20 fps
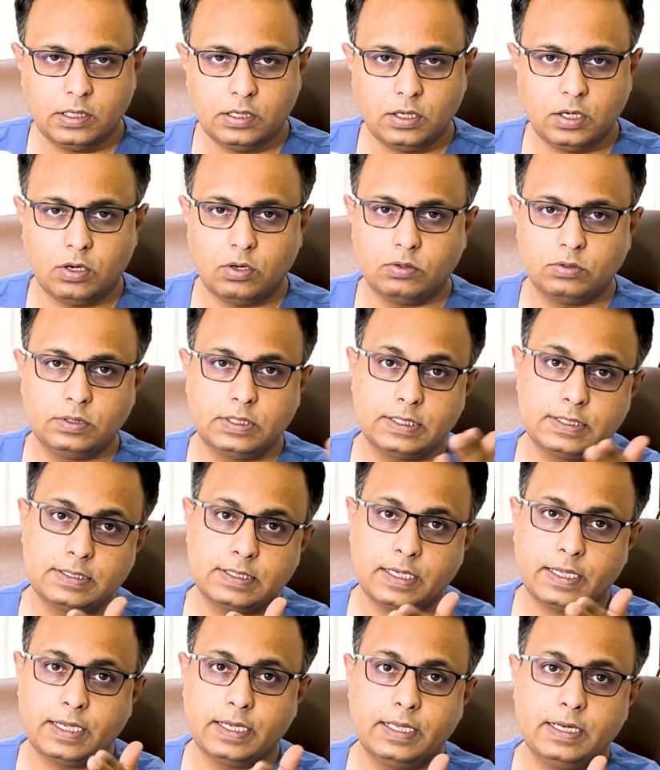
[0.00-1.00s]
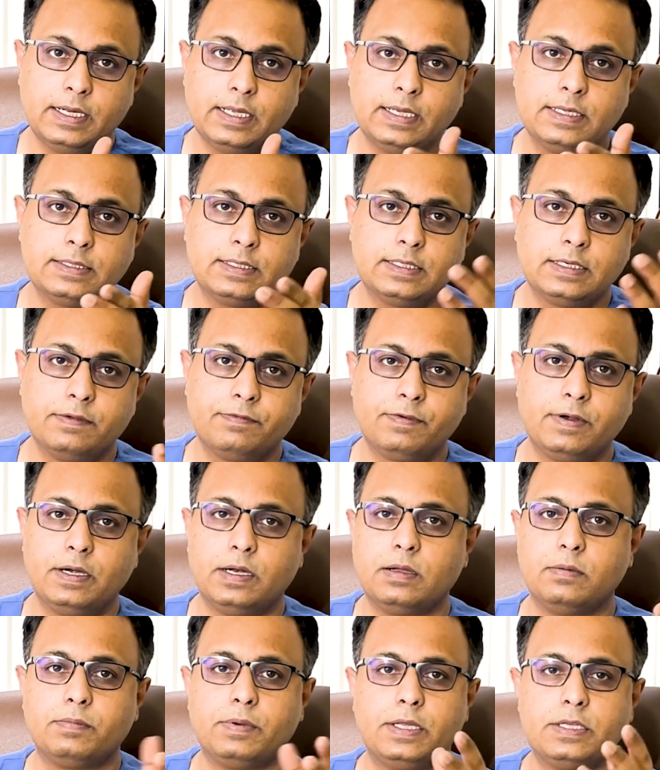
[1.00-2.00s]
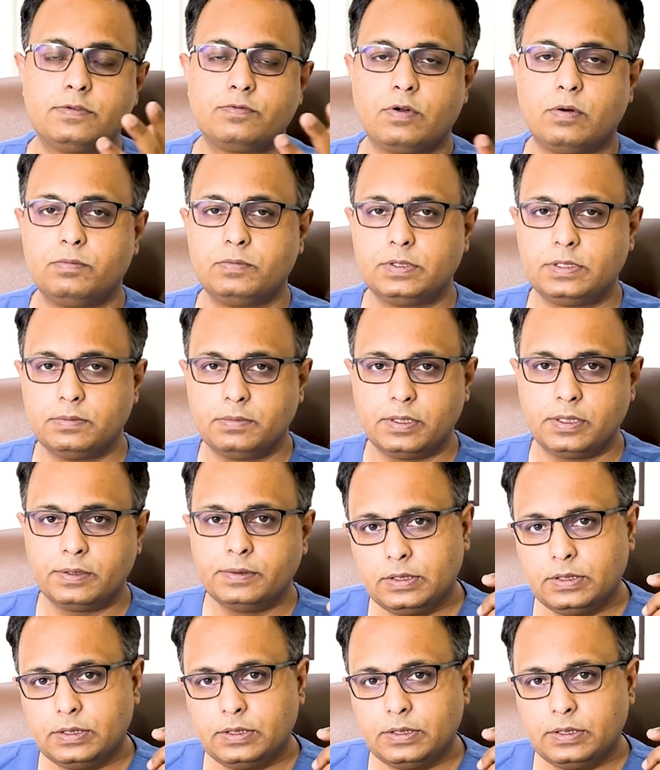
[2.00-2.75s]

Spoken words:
Now this again is a different company, it's from Zimmer.